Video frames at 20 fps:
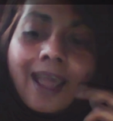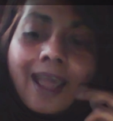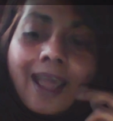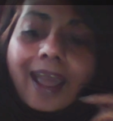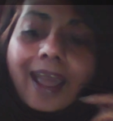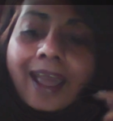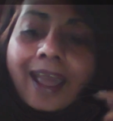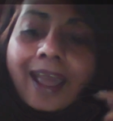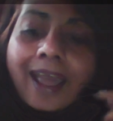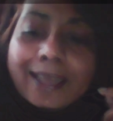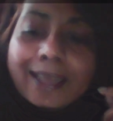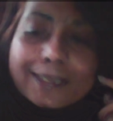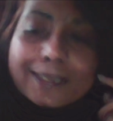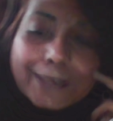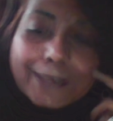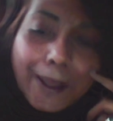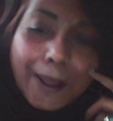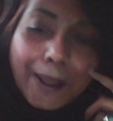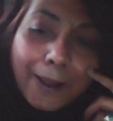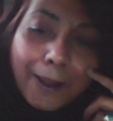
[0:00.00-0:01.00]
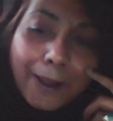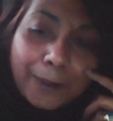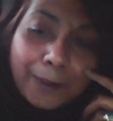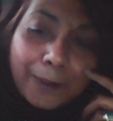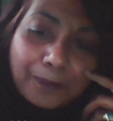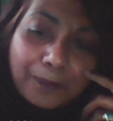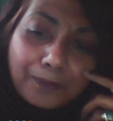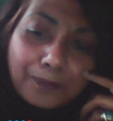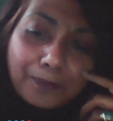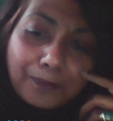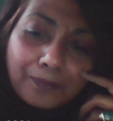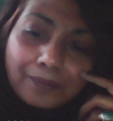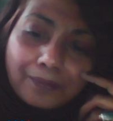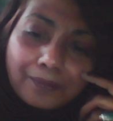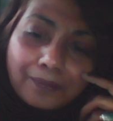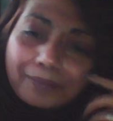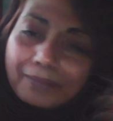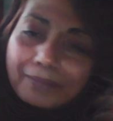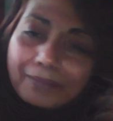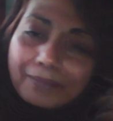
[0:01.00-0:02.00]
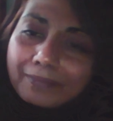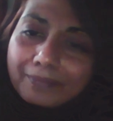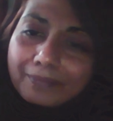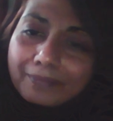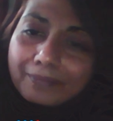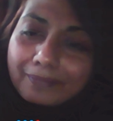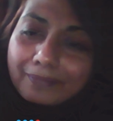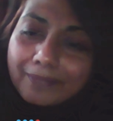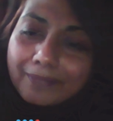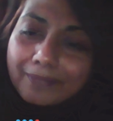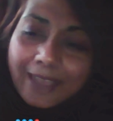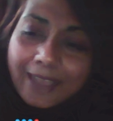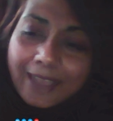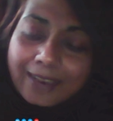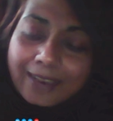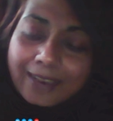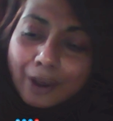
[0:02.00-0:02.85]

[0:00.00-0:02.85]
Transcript: And, um, and